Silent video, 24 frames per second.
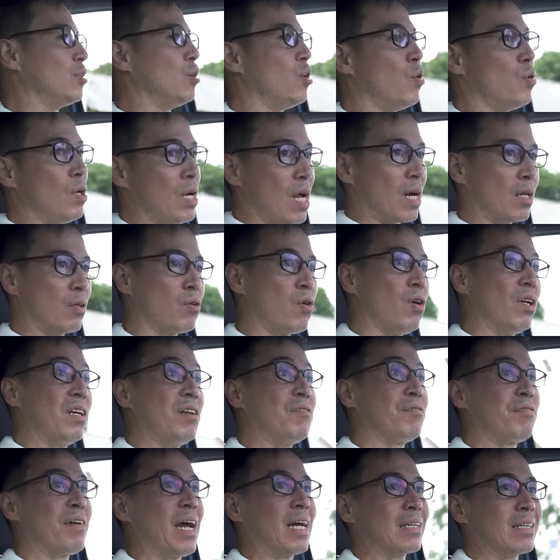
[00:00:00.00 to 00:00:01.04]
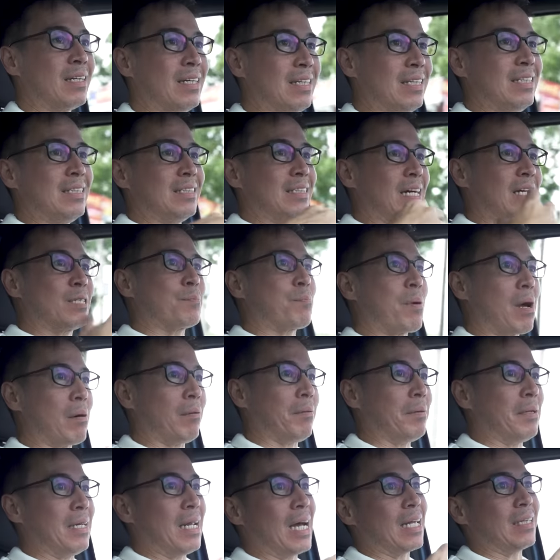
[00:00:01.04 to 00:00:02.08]
No, not at all. In fact, that's
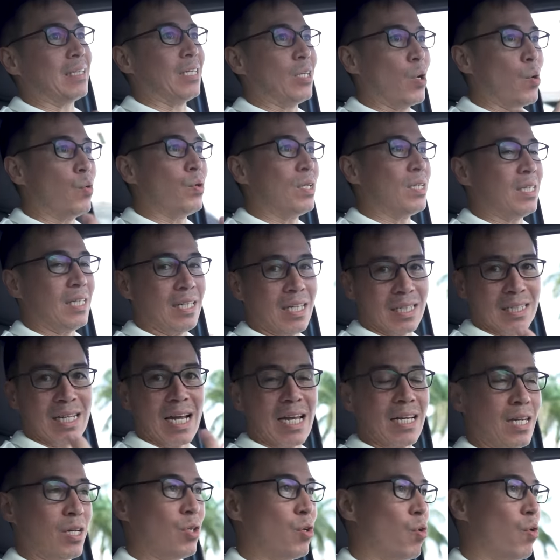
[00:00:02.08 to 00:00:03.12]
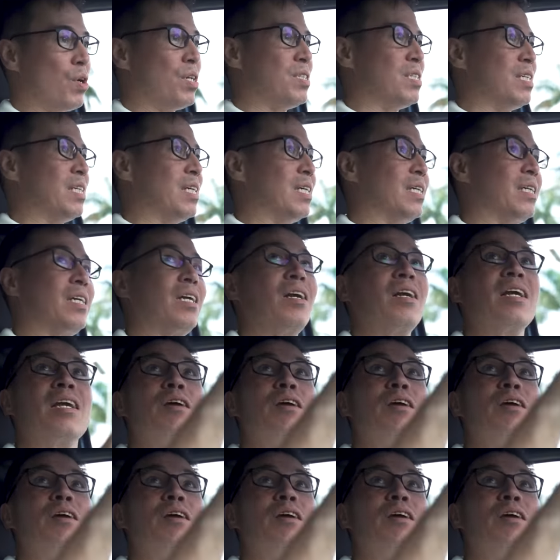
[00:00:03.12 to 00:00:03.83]
probably not the only thing that's kind of noisy in here.